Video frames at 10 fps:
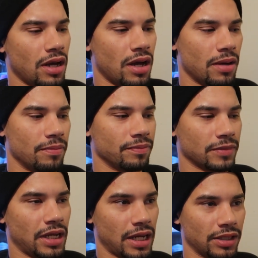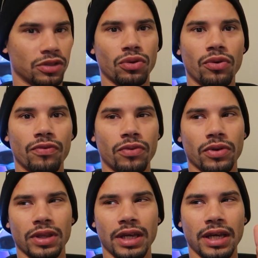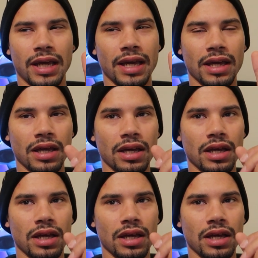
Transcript: Um, and I got the tool for the